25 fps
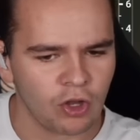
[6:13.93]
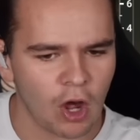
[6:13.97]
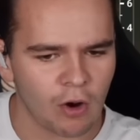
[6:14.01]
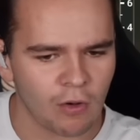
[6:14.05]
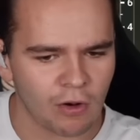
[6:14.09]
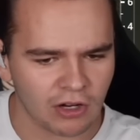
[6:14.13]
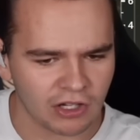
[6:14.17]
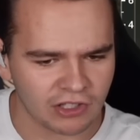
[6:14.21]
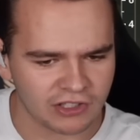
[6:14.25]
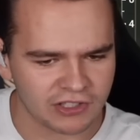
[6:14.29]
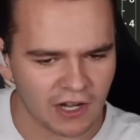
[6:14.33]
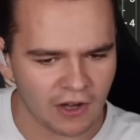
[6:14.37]

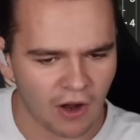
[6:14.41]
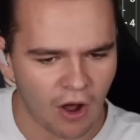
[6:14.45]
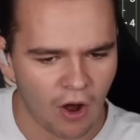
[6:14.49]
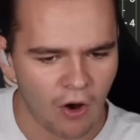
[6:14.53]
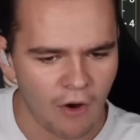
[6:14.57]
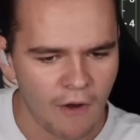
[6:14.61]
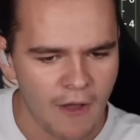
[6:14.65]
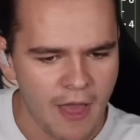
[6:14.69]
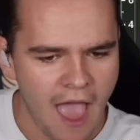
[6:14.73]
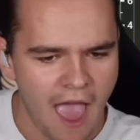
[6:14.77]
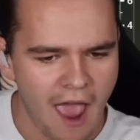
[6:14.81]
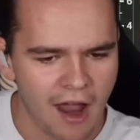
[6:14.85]
No worries at
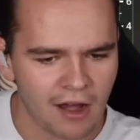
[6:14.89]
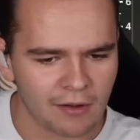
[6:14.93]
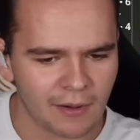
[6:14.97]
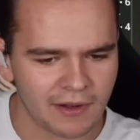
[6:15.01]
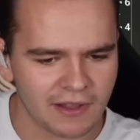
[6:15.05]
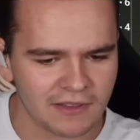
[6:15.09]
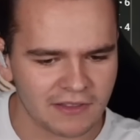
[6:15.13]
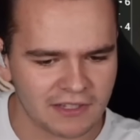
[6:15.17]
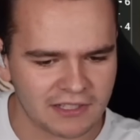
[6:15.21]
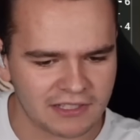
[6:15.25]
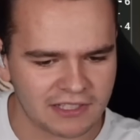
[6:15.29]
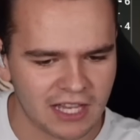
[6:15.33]
all.
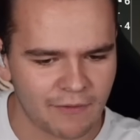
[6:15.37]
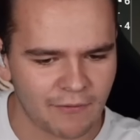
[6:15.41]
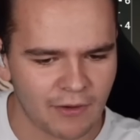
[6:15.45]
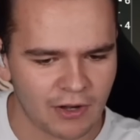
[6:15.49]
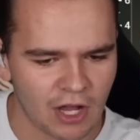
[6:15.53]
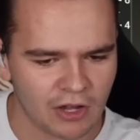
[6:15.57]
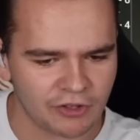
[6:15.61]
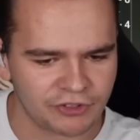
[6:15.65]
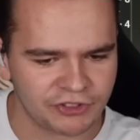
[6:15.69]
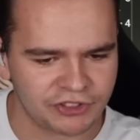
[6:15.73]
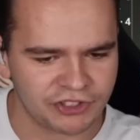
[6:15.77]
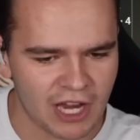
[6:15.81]
Everybody, the
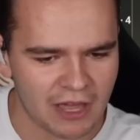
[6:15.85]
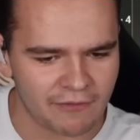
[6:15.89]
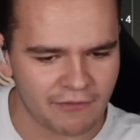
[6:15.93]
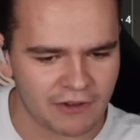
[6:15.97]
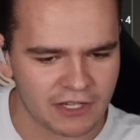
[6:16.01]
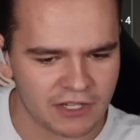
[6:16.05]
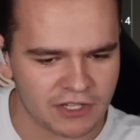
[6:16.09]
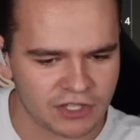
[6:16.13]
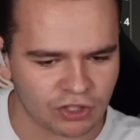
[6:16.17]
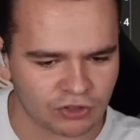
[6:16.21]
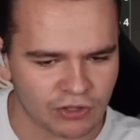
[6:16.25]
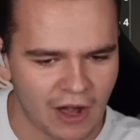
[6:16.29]

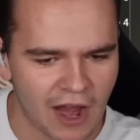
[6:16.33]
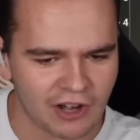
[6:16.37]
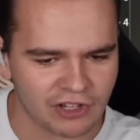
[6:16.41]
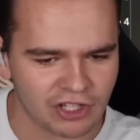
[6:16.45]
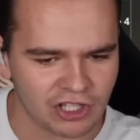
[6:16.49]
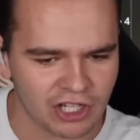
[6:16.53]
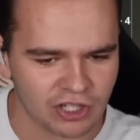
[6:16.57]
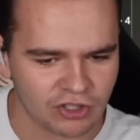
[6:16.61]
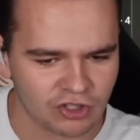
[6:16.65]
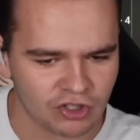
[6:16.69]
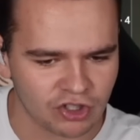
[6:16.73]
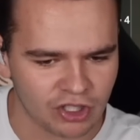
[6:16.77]
707 is
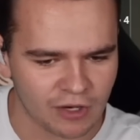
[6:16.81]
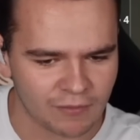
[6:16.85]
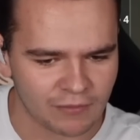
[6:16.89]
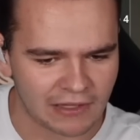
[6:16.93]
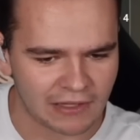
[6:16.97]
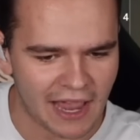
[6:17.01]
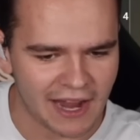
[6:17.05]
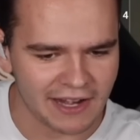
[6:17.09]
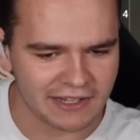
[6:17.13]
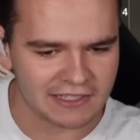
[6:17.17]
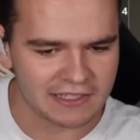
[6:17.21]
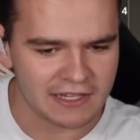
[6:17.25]
crashing into
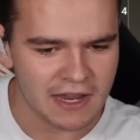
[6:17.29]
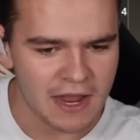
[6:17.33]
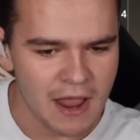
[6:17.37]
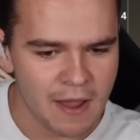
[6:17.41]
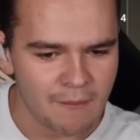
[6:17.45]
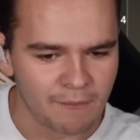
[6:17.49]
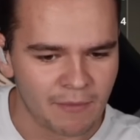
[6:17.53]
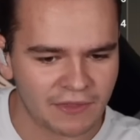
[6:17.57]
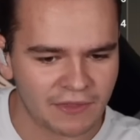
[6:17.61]
some lights,